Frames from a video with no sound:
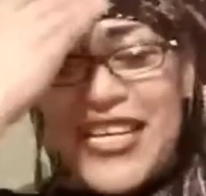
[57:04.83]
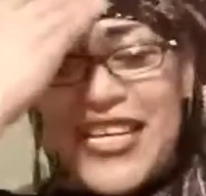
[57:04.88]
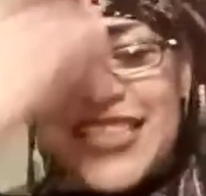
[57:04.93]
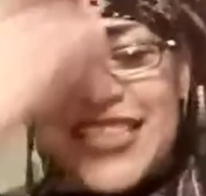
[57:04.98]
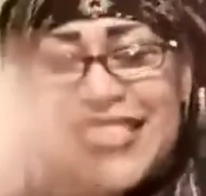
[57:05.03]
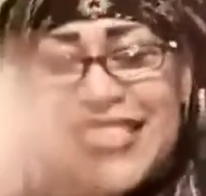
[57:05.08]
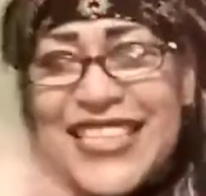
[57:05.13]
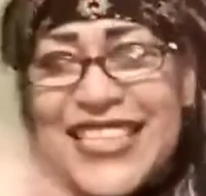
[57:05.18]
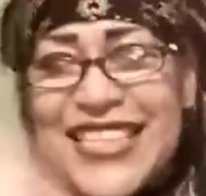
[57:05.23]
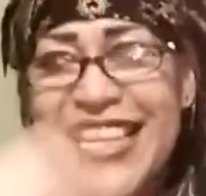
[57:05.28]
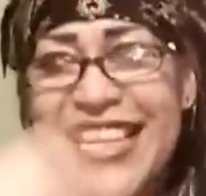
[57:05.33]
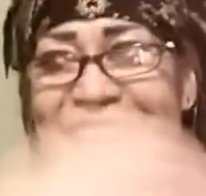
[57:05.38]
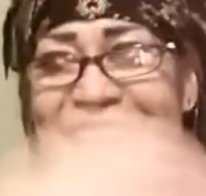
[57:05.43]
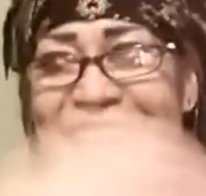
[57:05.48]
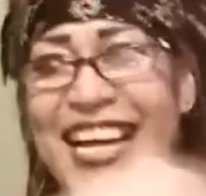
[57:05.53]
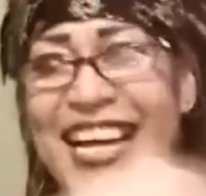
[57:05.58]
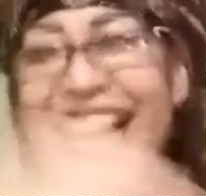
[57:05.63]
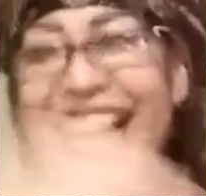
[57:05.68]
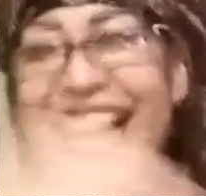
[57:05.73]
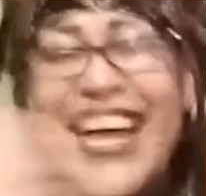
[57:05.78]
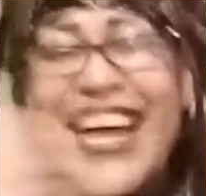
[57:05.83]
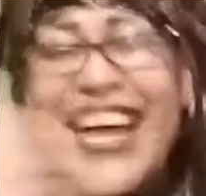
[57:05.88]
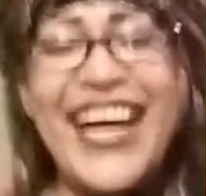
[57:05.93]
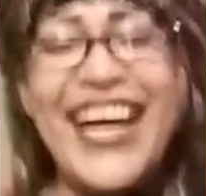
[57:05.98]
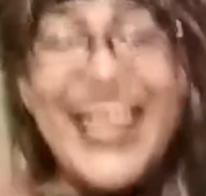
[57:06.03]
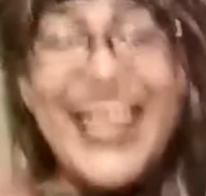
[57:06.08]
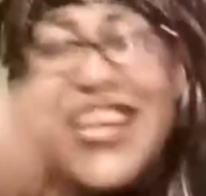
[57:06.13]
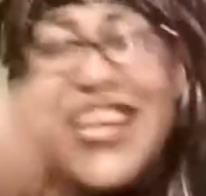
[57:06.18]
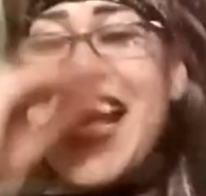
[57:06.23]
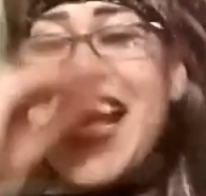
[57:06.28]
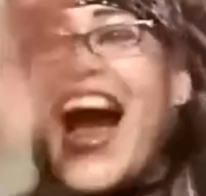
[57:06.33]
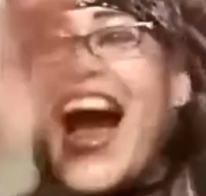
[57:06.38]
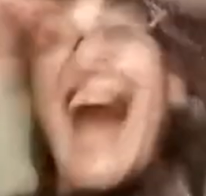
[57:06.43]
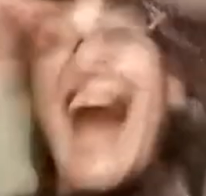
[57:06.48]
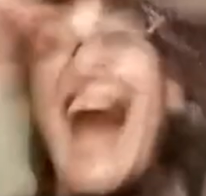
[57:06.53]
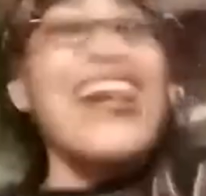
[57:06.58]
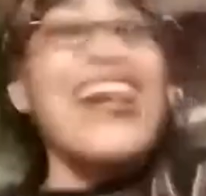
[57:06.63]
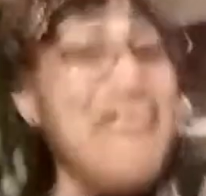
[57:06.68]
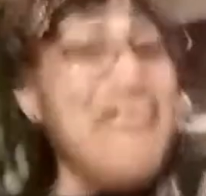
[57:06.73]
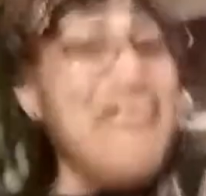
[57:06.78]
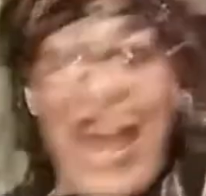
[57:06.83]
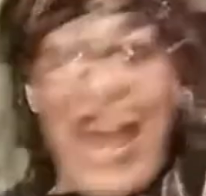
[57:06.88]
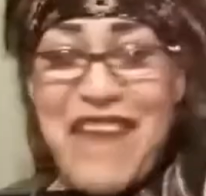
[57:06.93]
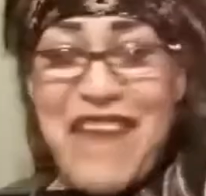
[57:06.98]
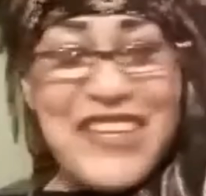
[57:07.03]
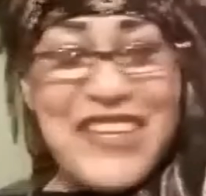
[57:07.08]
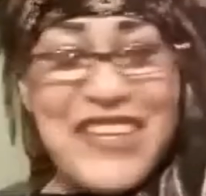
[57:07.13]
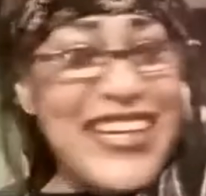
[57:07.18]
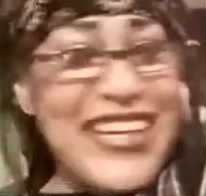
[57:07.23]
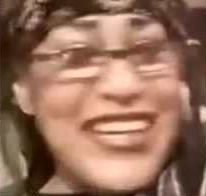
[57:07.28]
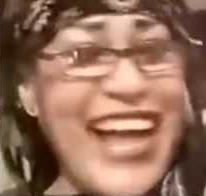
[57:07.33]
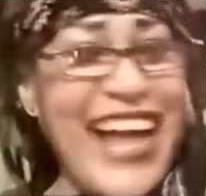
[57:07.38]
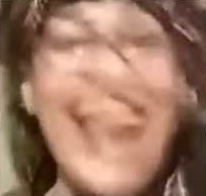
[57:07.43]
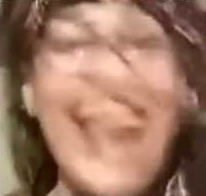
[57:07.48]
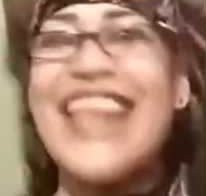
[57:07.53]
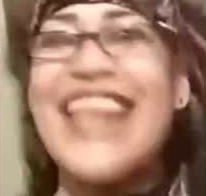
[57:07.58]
do this. Out of habit,